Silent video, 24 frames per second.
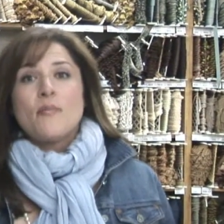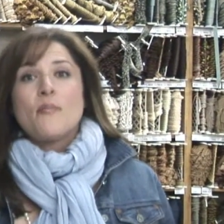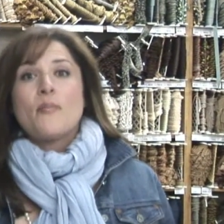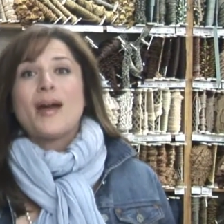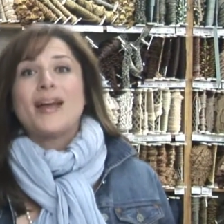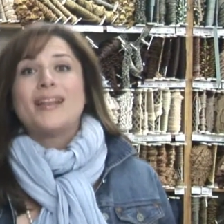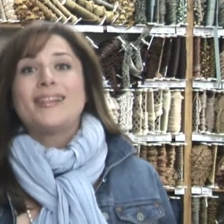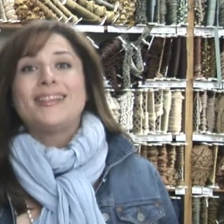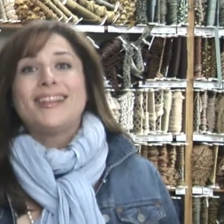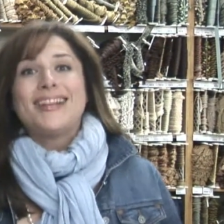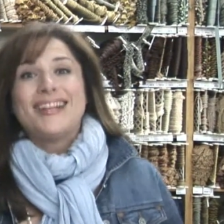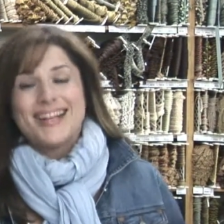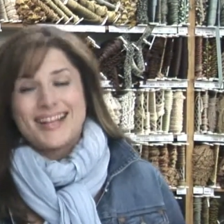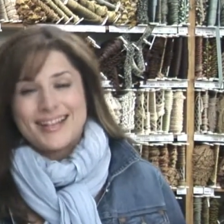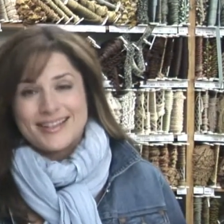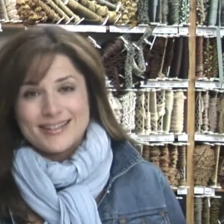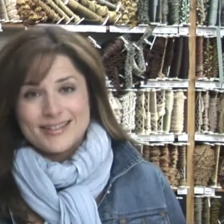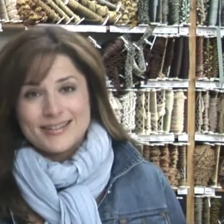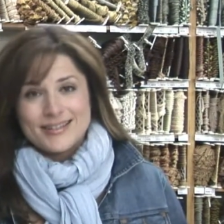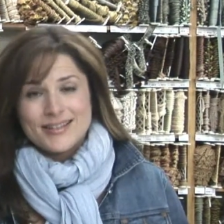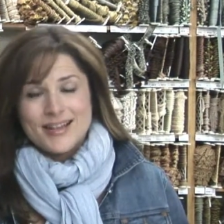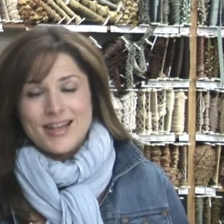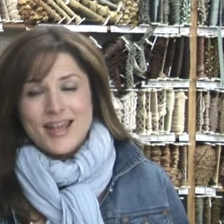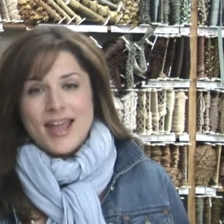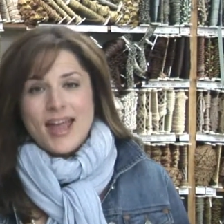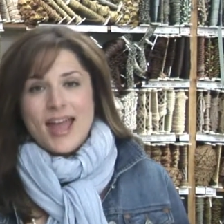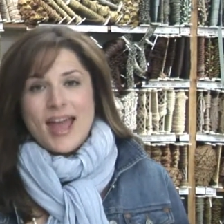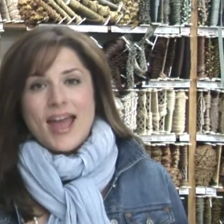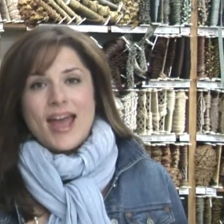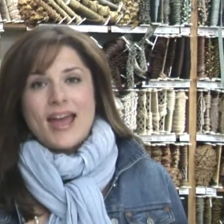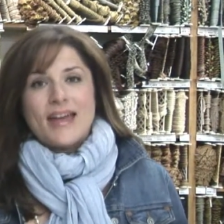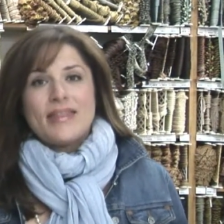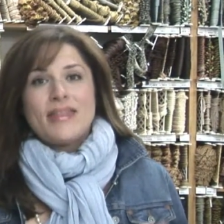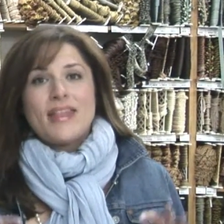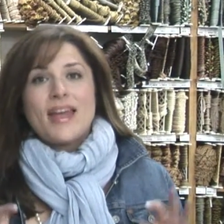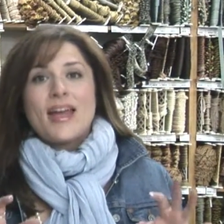my linens,
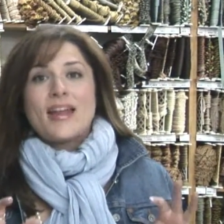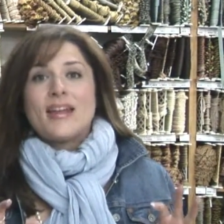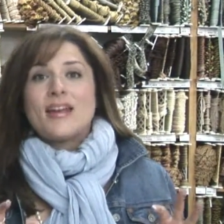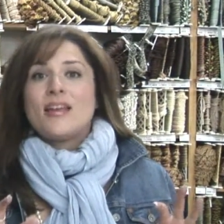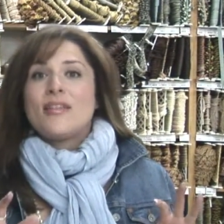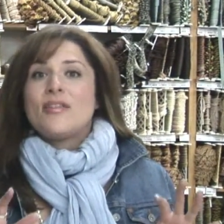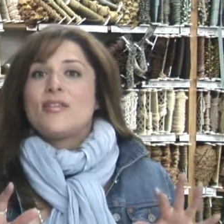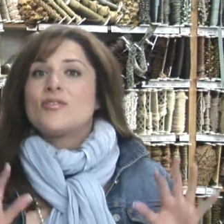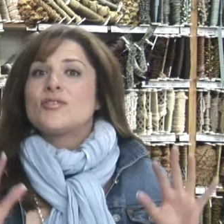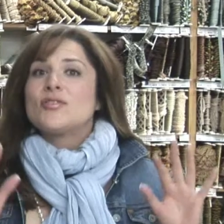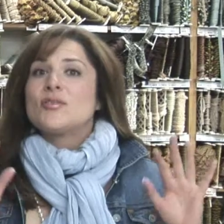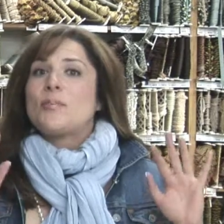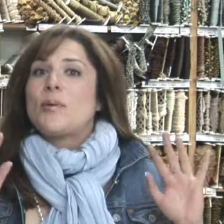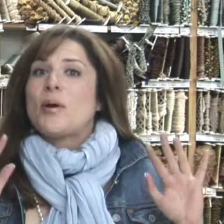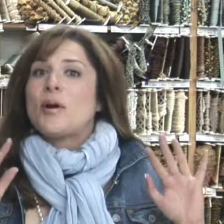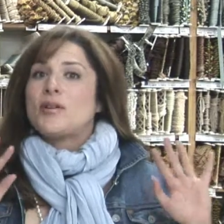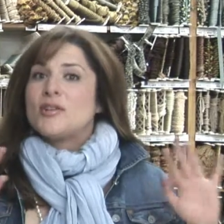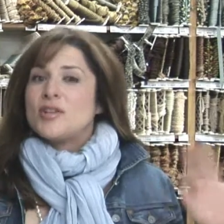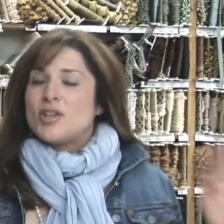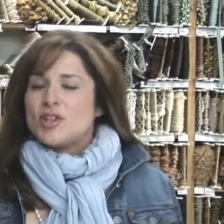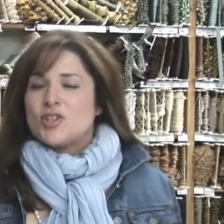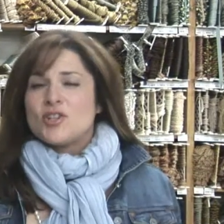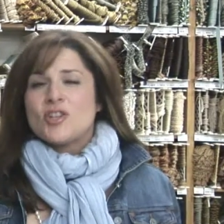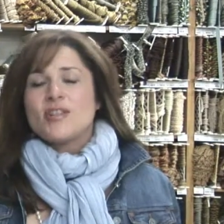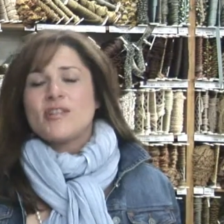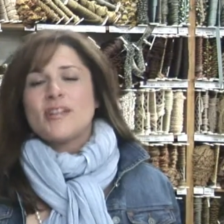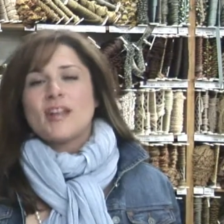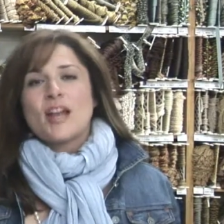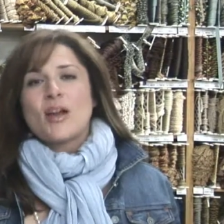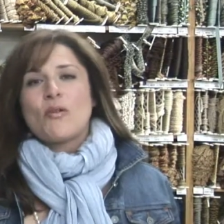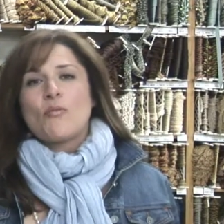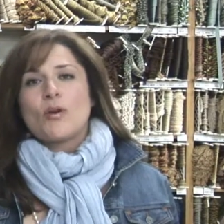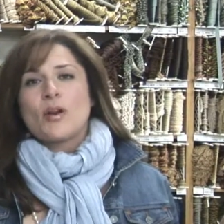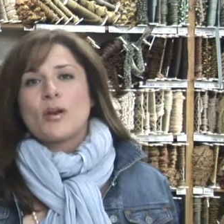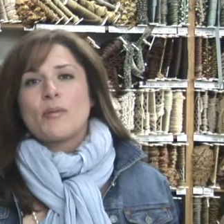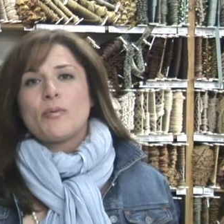and then there's a partition that
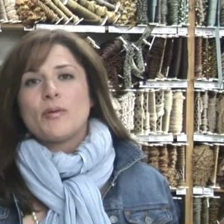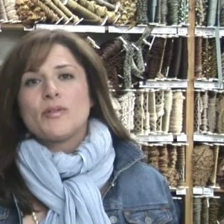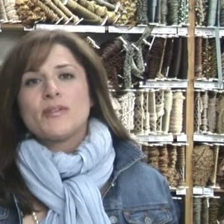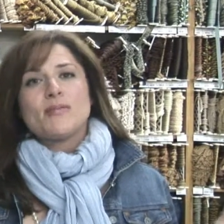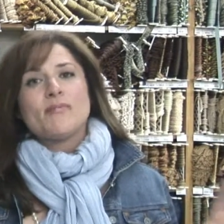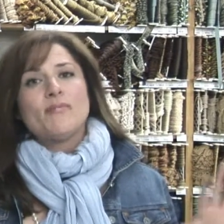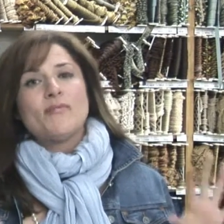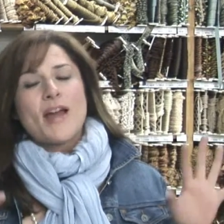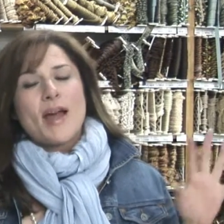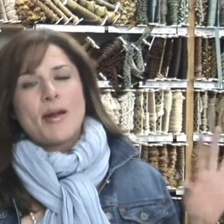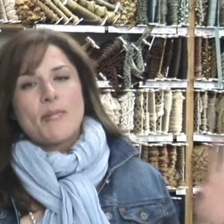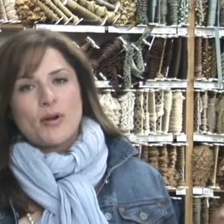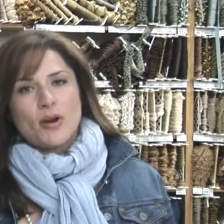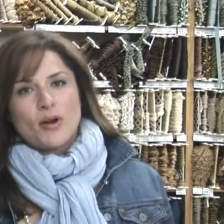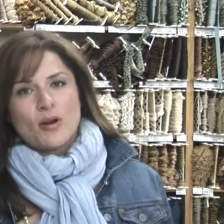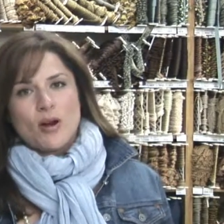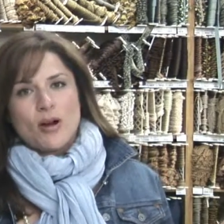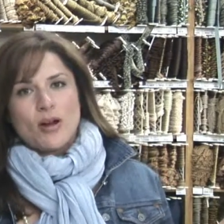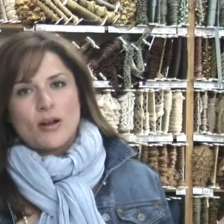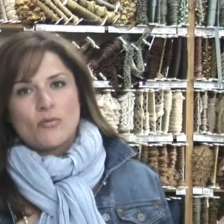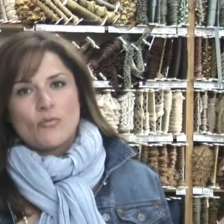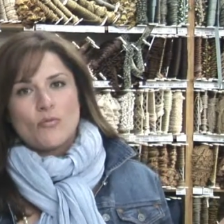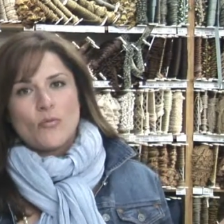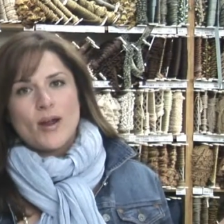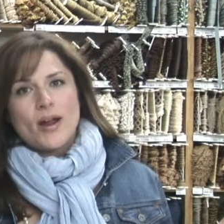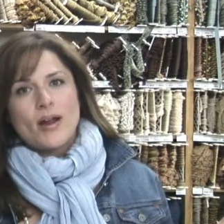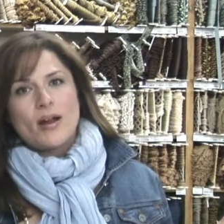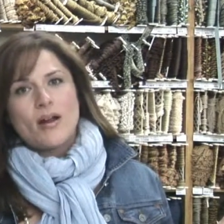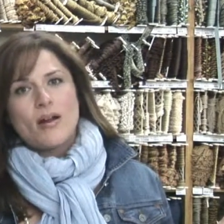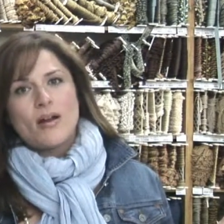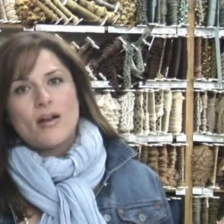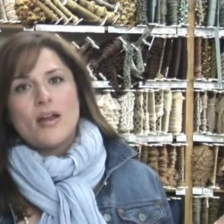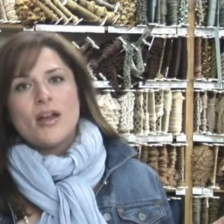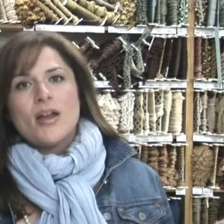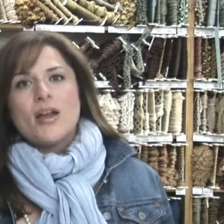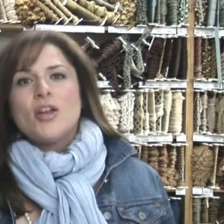I want to put some fabric on
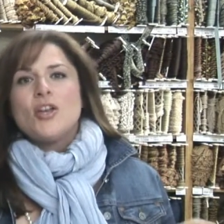where,